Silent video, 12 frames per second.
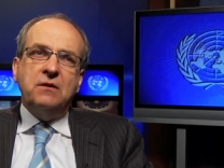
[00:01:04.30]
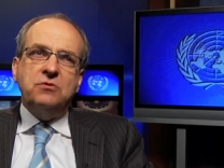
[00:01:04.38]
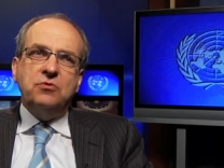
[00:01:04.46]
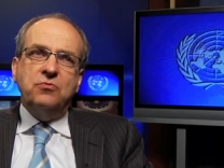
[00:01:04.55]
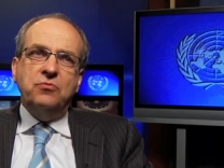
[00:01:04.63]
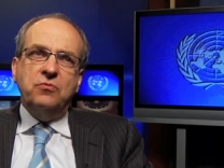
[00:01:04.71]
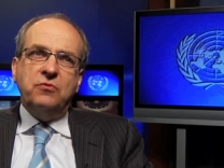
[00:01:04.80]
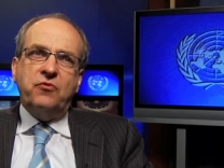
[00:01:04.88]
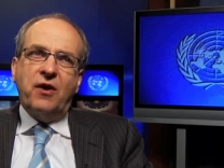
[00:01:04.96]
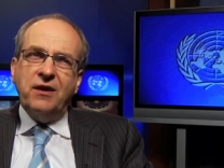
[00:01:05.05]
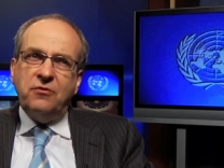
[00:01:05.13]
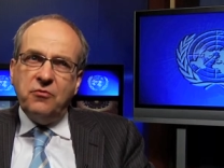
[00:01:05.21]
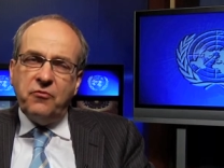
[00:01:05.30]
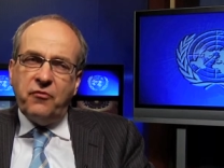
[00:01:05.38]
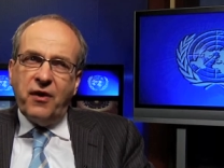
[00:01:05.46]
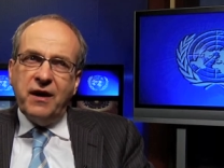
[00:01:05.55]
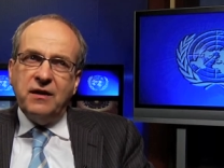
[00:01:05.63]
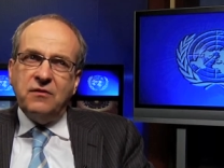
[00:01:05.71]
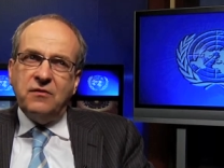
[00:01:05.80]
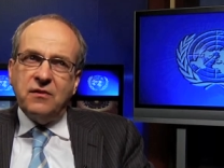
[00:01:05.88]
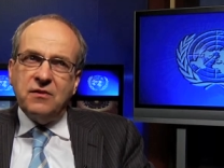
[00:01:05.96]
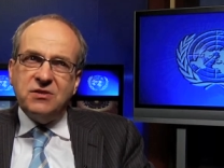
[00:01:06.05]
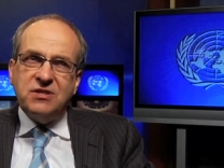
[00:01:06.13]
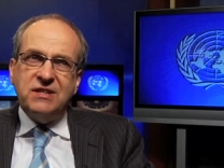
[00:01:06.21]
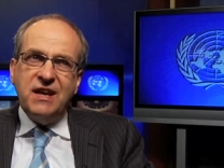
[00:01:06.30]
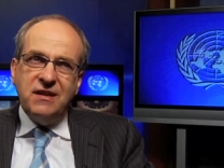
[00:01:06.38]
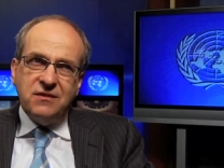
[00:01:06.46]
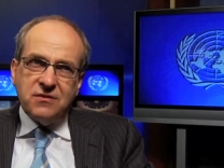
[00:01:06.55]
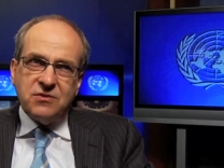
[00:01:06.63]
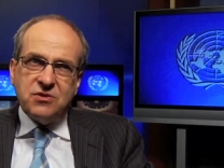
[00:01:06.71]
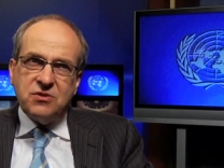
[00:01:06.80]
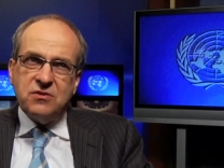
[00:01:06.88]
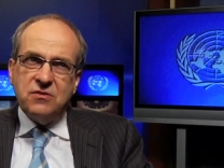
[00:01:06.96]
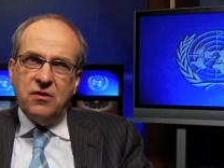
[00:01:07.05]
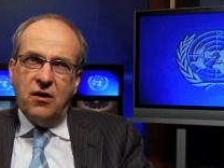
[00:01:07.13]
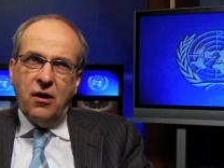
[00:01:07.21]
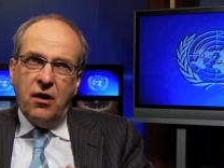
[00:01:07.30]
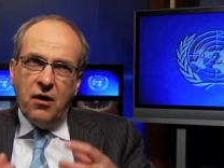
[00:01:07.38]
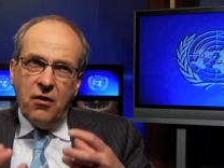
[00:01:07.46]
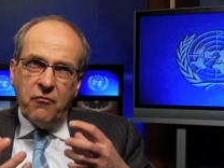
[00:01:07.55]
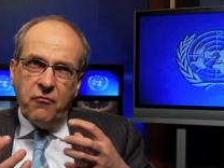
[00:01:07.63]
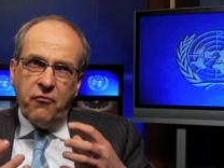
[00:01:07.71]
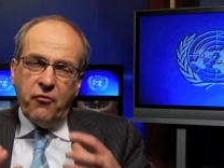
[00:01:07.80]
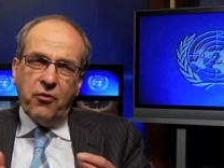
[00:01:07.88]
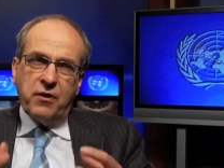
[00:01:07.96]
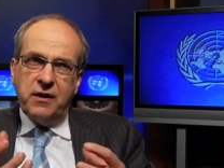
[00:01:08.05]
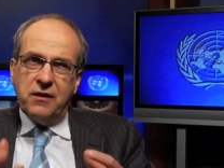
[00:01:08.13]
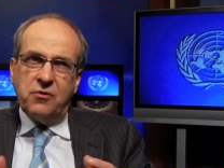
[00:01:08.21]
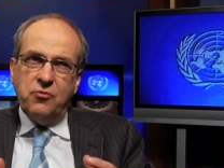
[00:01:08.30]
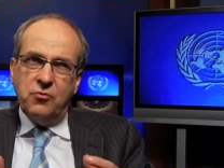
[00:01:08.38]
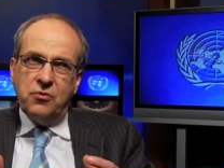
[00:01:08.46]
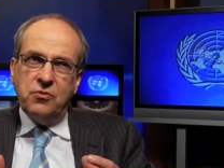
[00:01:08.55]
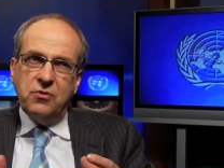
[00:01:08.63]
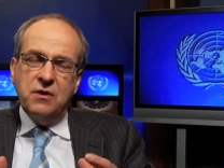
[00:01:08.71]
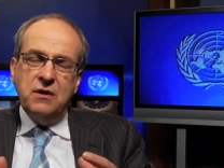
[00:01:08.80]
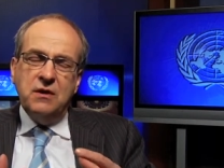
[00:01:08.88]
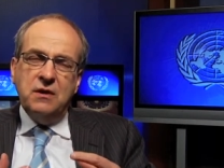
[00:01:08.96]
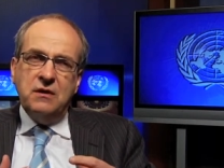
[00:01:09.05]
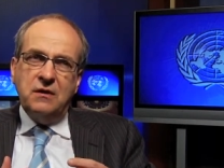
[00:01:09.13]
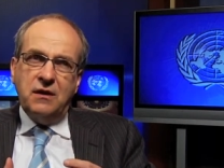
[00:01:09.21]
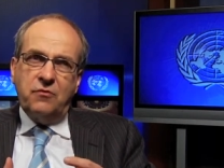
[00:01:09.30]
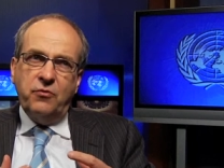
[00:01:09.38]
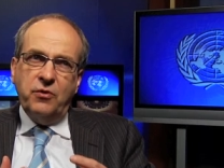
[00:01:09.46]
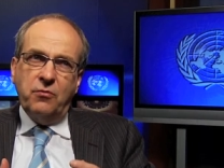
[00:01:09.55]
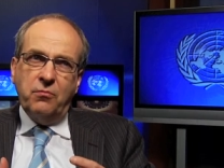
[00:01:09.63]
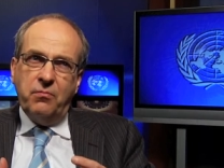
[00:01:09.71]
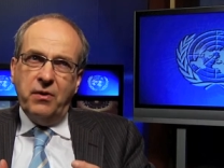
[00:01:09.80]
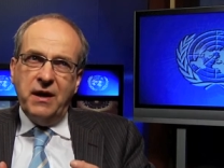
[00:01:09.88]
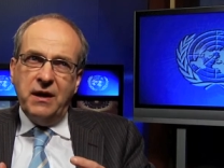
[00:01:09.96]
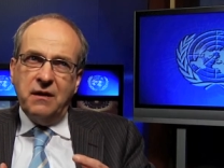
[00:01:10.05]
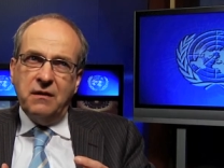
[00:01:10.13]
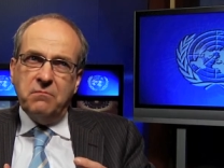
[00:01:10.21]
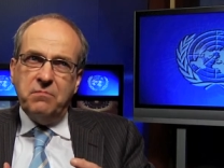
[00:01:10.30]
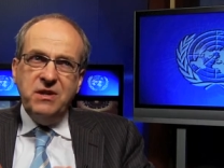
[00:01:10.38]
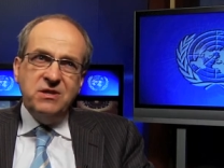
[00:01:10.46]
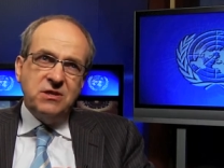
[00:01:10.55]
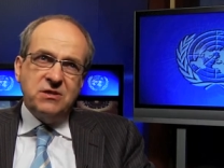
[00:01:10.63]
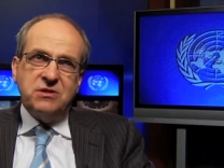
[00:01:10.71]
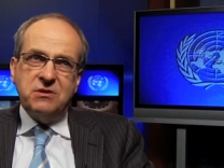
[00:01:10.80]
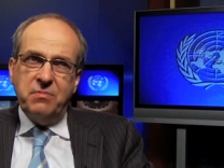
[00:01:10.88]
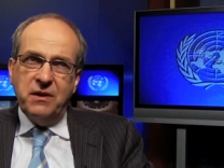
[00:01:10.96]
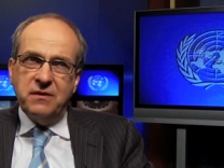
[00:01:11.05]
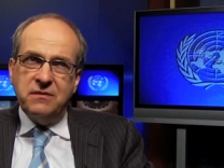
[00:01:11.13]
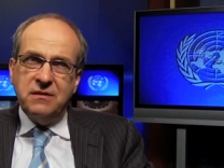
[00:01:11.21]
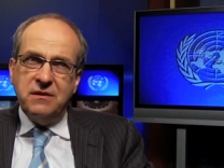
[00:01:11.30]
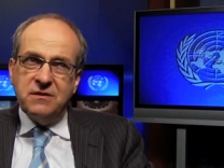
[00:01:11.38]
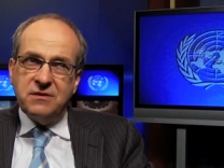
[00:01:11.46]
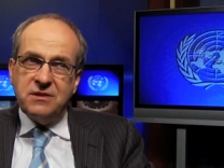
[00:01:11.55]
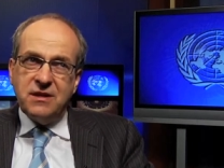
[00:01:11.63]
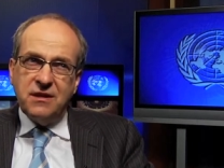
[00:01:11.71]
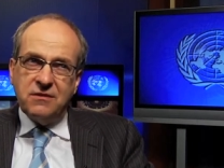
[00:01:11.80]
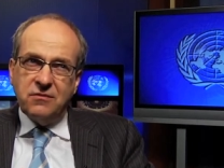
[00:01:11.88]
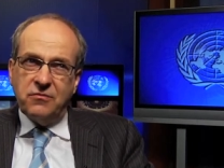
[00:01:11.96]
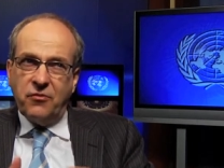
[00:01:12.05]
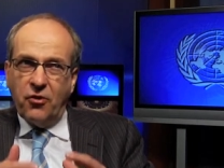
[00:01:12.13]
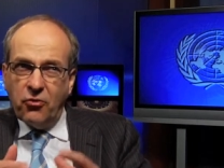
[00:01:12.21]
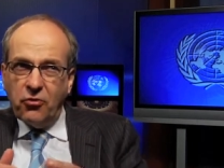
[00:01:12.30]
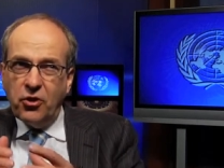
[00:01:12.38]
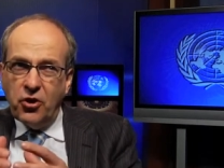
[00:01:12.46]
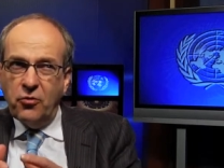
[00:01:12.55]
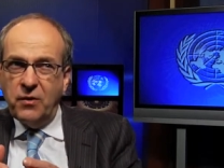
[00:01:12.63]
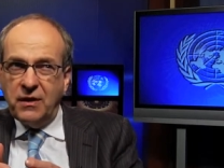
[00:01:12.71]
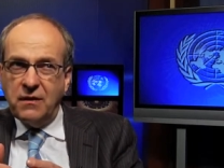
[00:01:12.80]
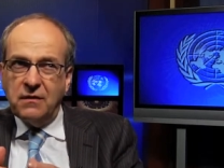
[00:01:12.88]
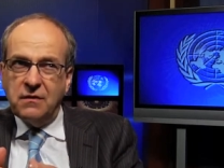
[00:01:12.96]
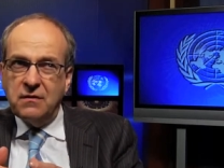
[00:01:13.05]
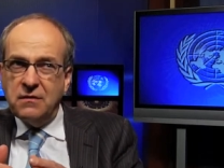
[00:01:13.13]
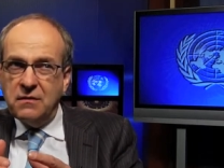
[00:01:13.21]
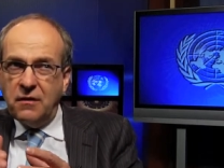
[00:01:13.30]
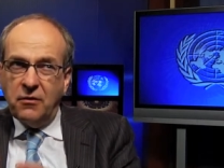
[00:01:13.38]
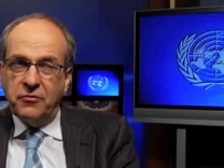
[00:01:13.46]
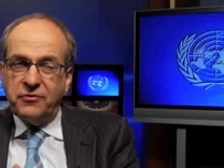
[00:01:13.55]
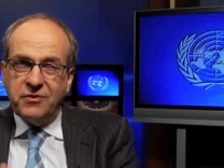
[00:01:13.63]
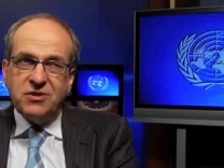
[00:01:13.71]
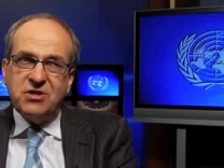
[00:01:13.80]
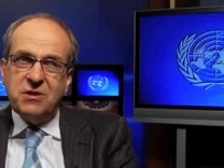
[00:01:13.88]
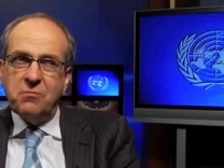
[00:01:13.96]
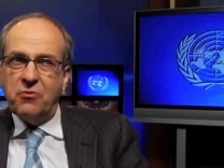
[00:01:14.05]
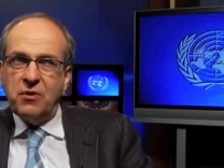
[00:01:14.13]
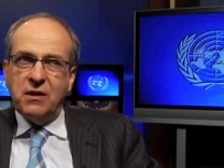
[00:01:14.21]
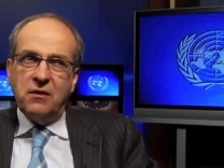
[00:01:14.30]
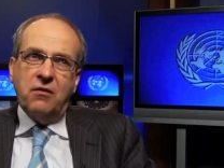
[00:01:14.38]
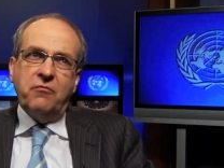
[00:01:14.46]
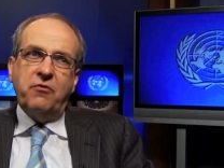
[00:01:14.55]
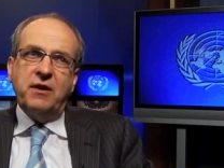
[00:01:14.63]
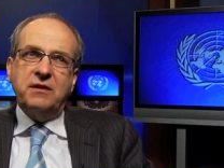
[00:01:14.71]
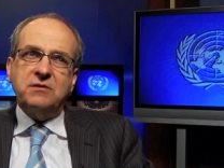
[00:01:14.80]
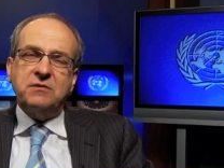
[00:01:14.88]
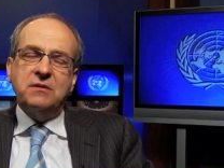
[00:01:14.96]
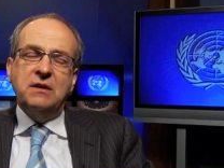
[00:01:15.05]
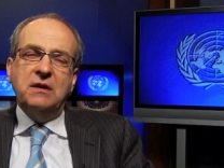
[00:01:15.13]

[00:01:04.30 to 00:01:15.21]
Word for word: to try to find status for Kirkuk that will bring peace and stability instead of ongoing, often simmering conflict.